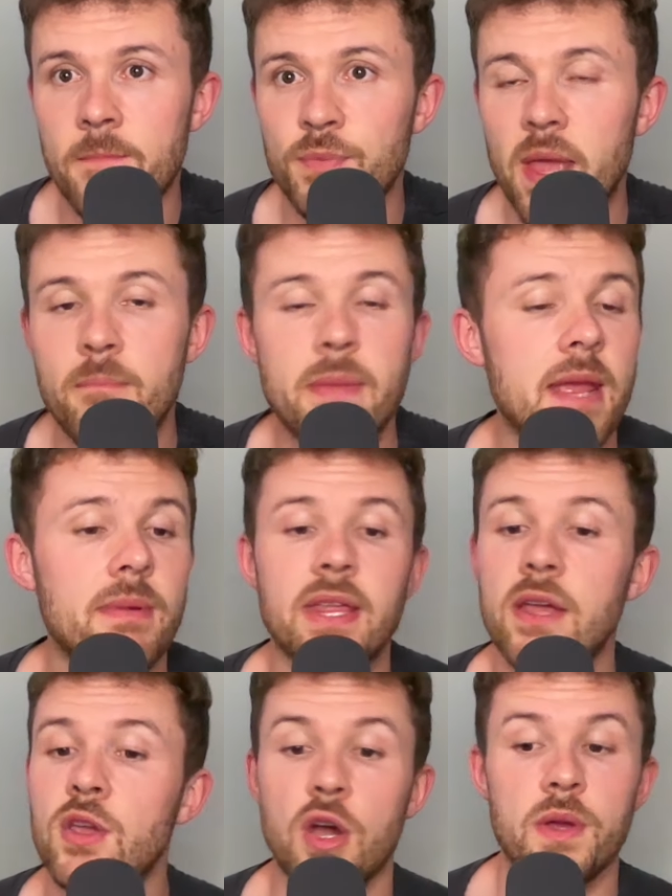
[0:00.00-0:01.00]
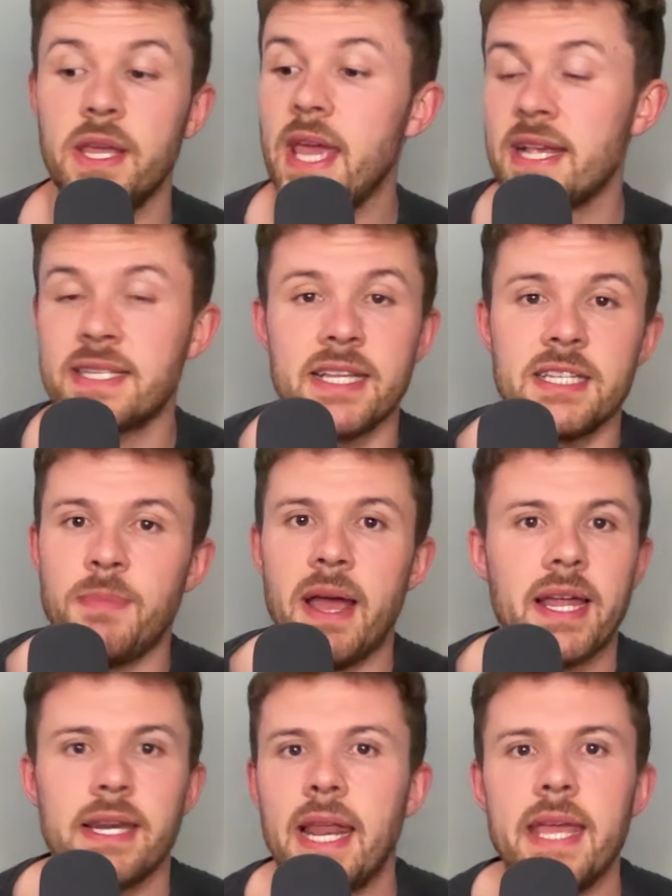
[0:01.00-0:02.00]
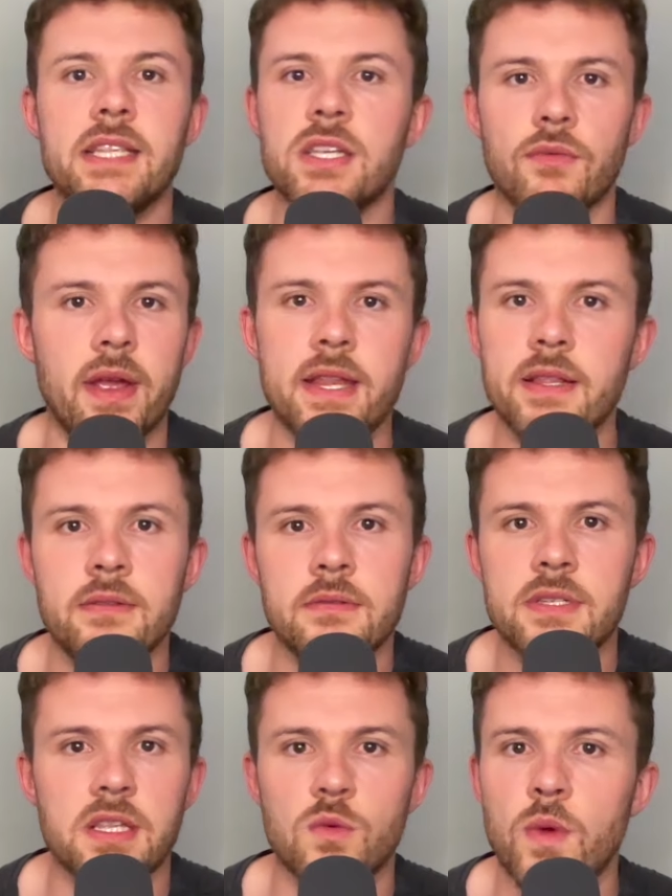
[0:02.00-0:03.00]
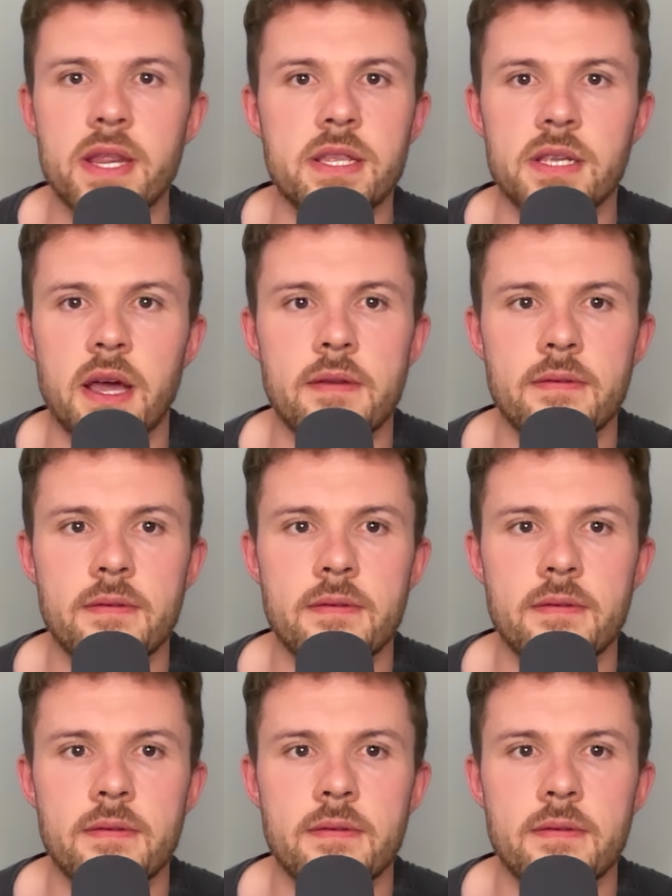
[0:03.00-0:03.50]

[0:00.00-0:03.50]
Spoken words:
And maybe they go and get a centre-back later into the window.